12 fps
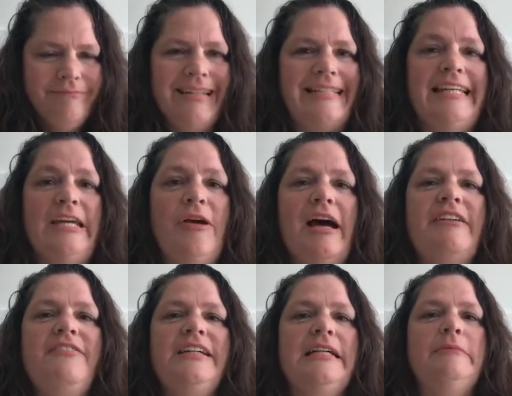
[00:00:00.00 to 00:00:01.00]
let's say you had
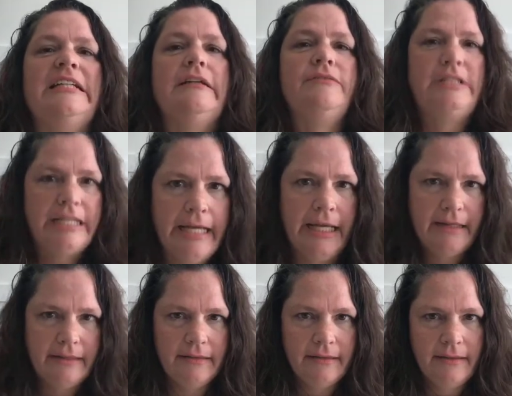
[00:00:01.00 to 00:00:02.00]
a family of 10,
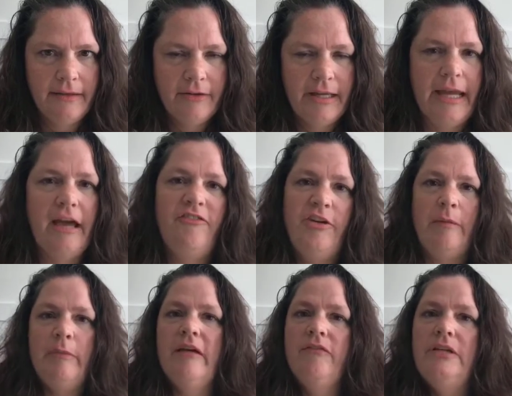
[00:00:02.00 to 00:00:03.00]
okay, a
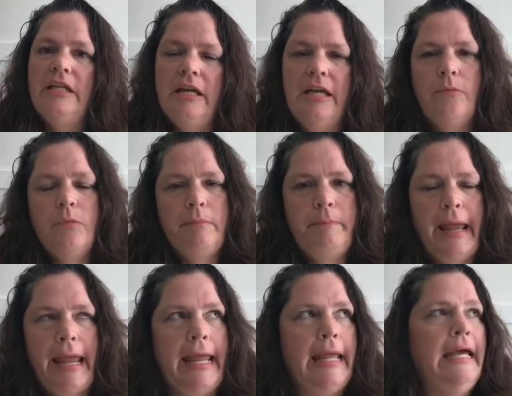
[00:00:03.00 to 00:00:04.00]
family of 10 would
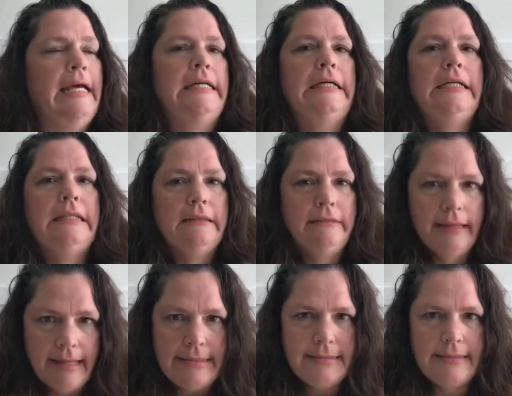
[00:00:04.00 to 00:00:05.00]
pay
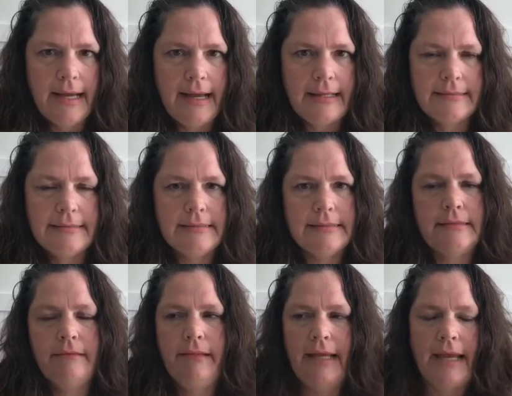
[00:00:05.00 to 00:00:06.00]
less
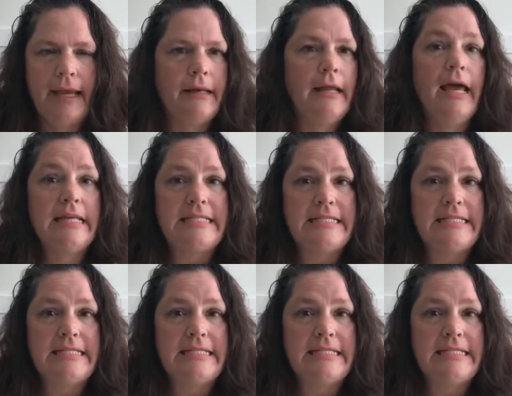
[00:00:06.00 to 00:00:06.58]
taxes than a